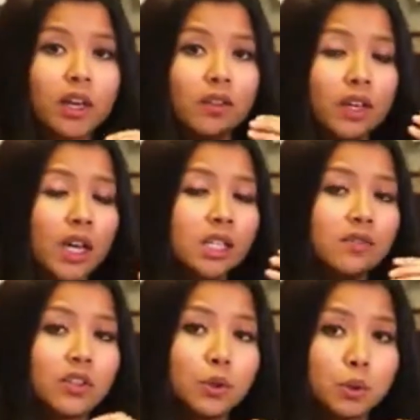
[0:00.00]
In the case
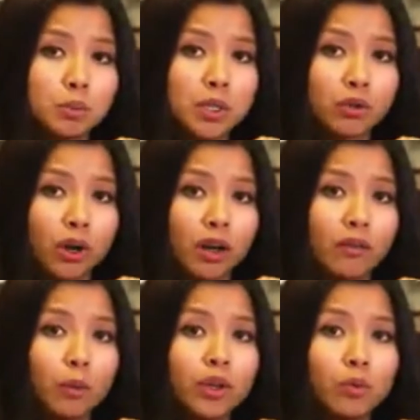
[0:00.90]
of a USB drive,
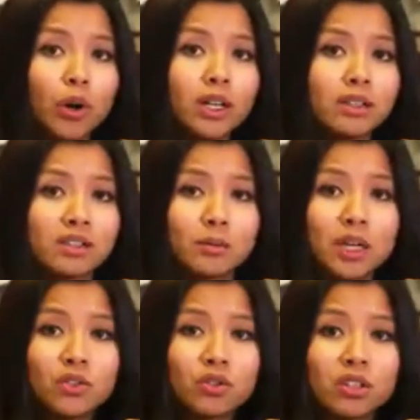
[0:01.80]
we could run into some
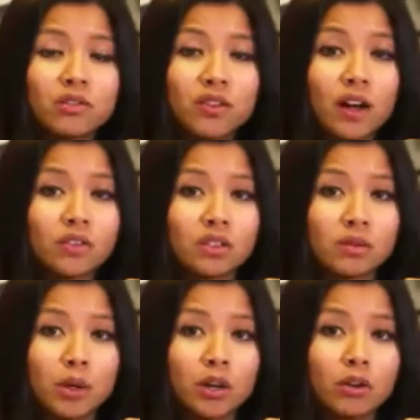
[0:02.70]
interesting file
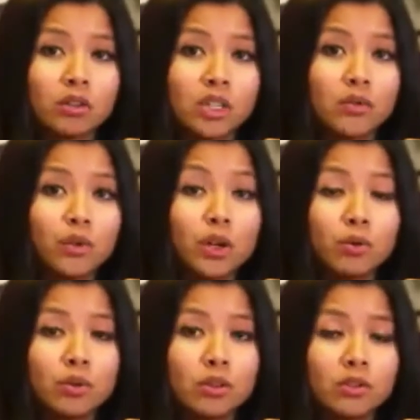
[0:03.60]
system errors if we don't
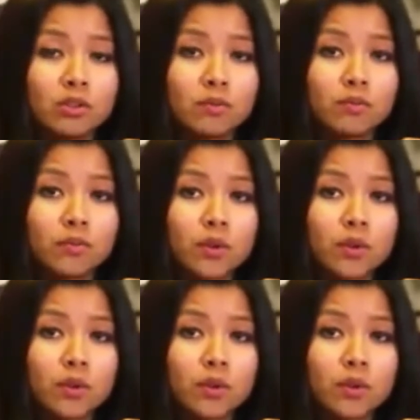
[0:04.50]
do this.